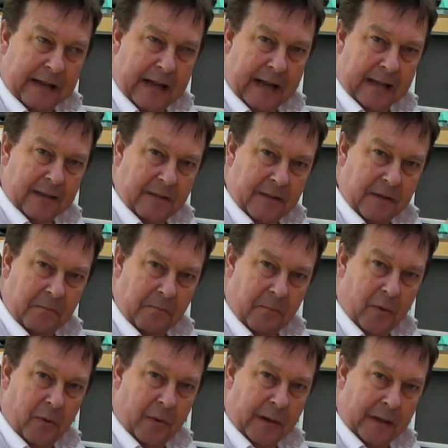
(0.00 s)
at some
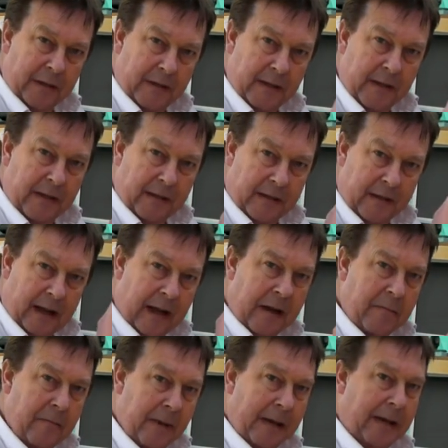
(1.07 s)
point in the
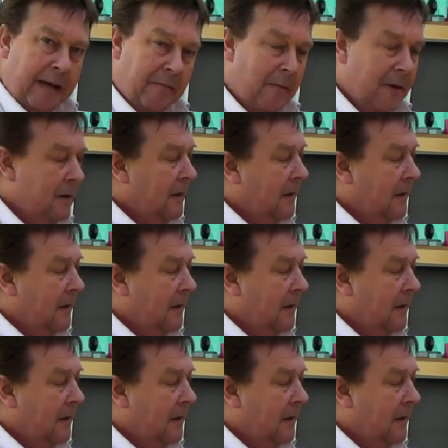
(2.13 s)
light beam,